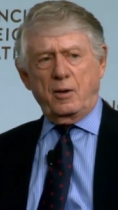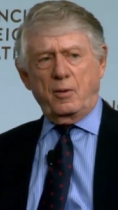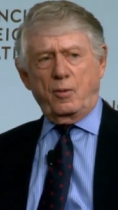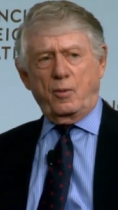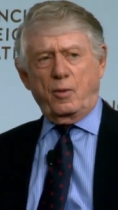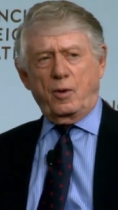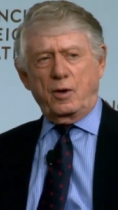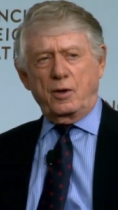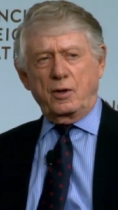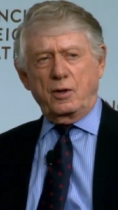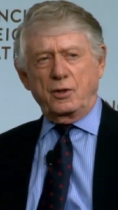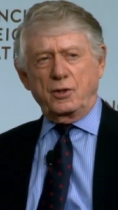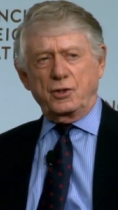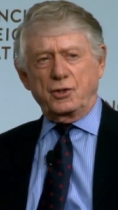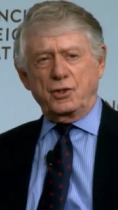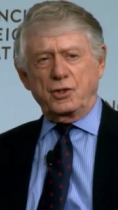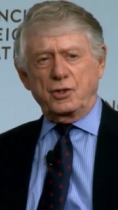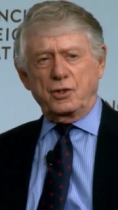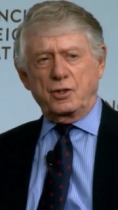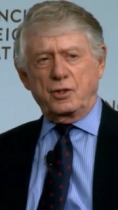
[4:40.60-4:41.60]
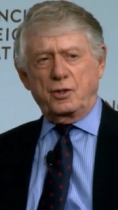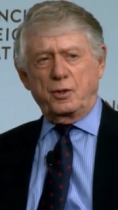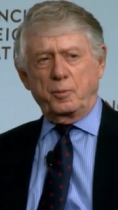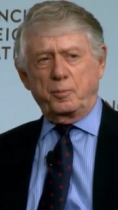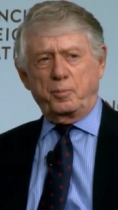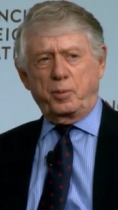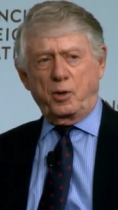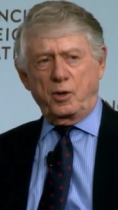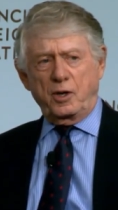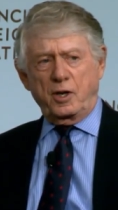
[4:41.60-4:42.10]
was to
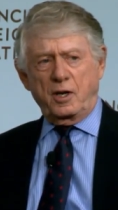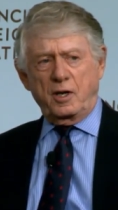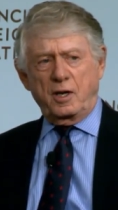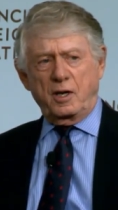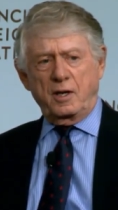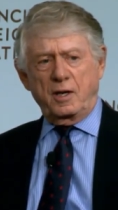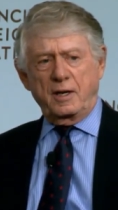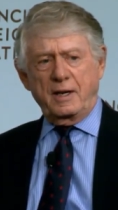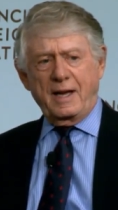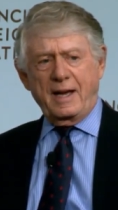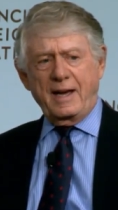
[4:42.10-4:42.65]
put on